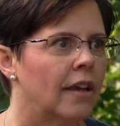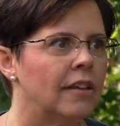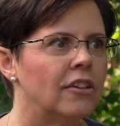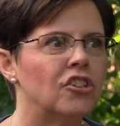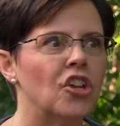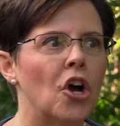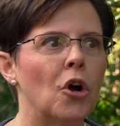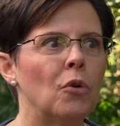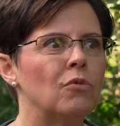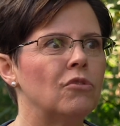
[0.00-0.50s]
you
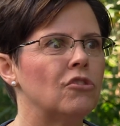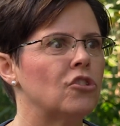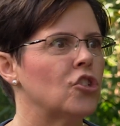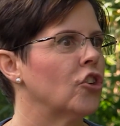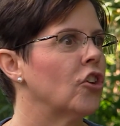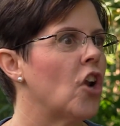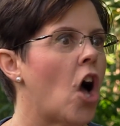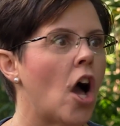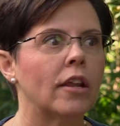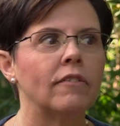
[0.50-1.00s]
don't
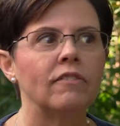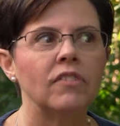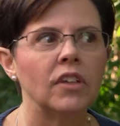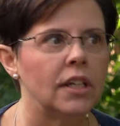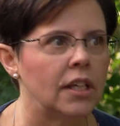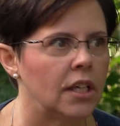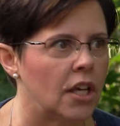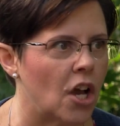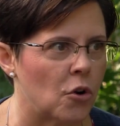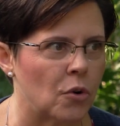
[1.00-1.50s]
turn on a
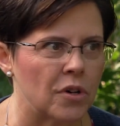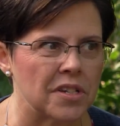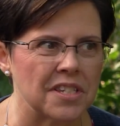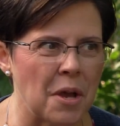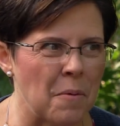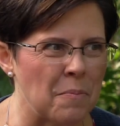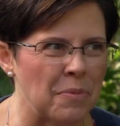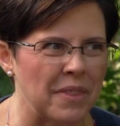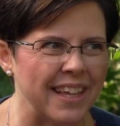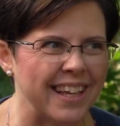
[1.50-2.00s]
video or
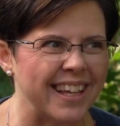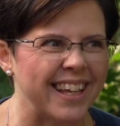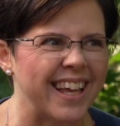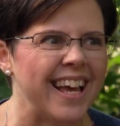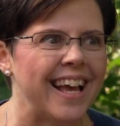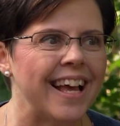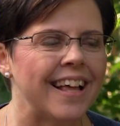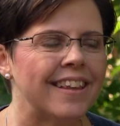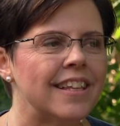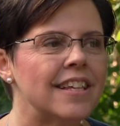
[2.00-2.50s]
something.
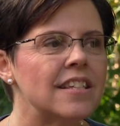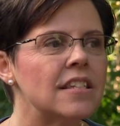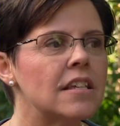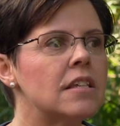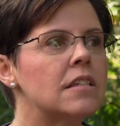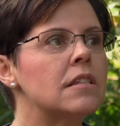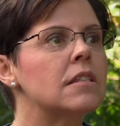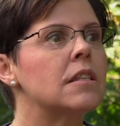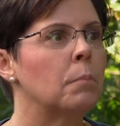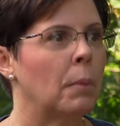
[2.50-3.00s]
Right. This
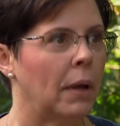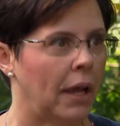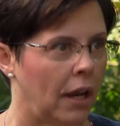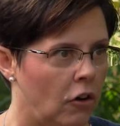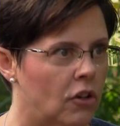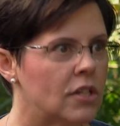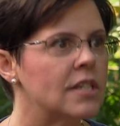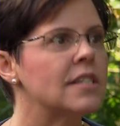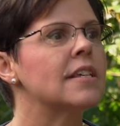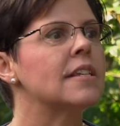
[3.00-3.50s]
is the
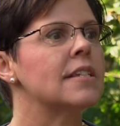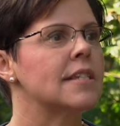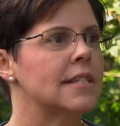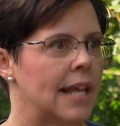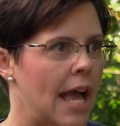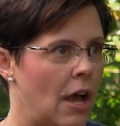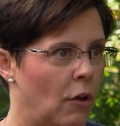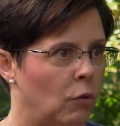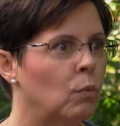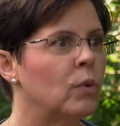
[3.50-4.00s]
parent sits
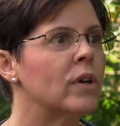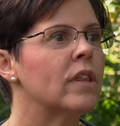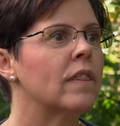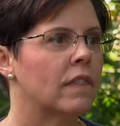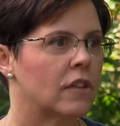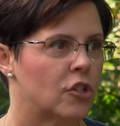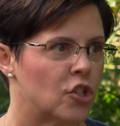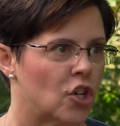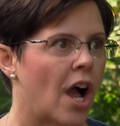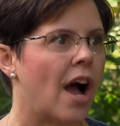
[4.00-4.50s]
down with
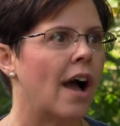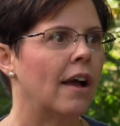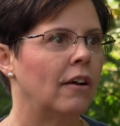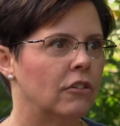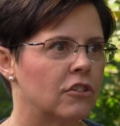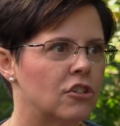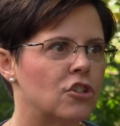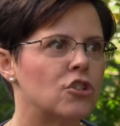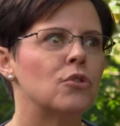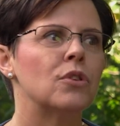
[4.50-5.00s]
the
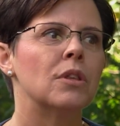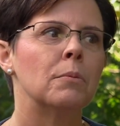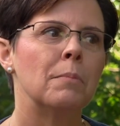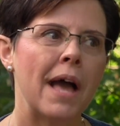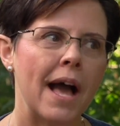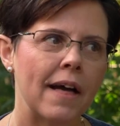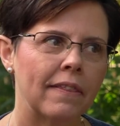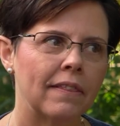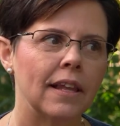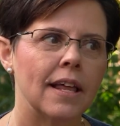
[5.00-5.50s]
child to do the
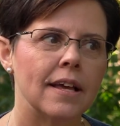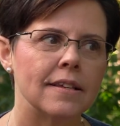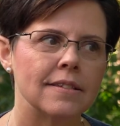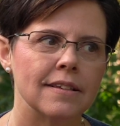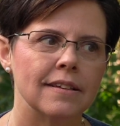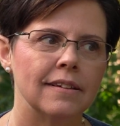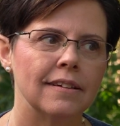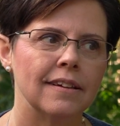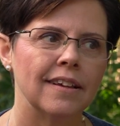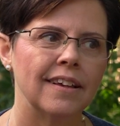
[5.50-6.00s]
math
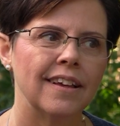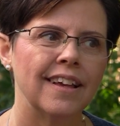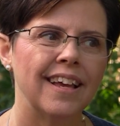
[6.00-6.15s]
lesson.